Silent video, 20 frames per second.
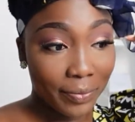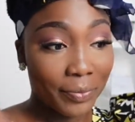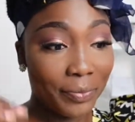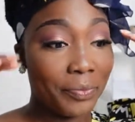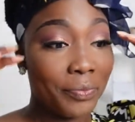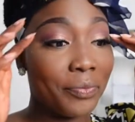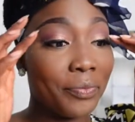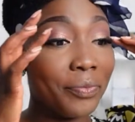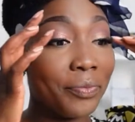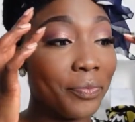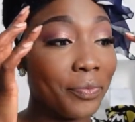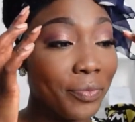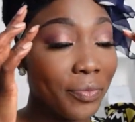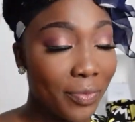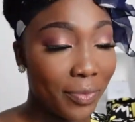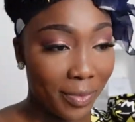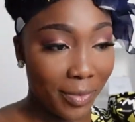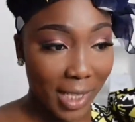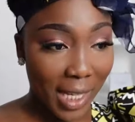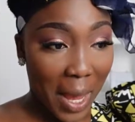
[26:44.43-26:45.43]
Hmm.
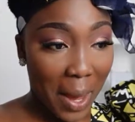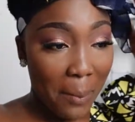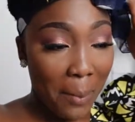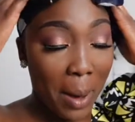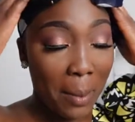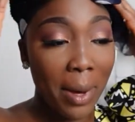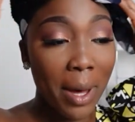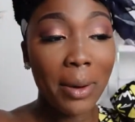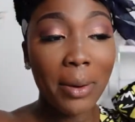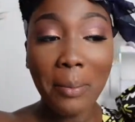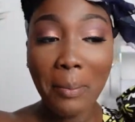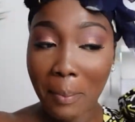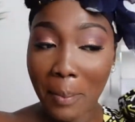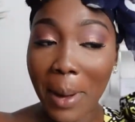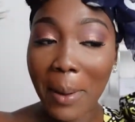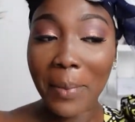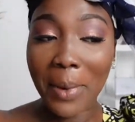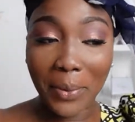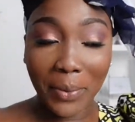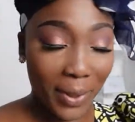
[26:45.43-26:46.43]
Mama,
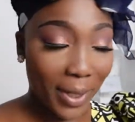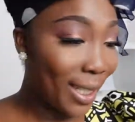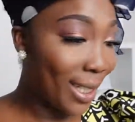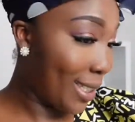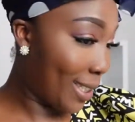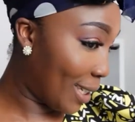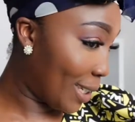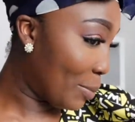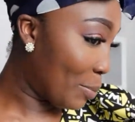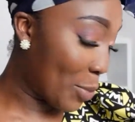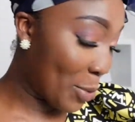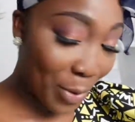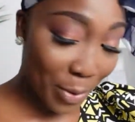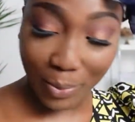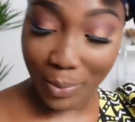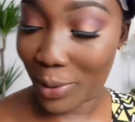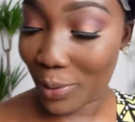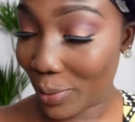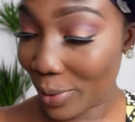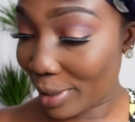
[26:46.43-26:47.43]
mama really did born
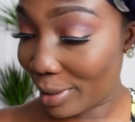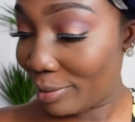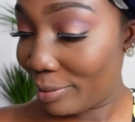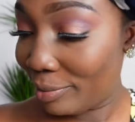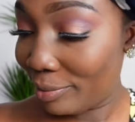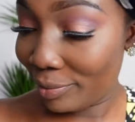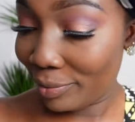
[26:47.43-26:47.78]
me well.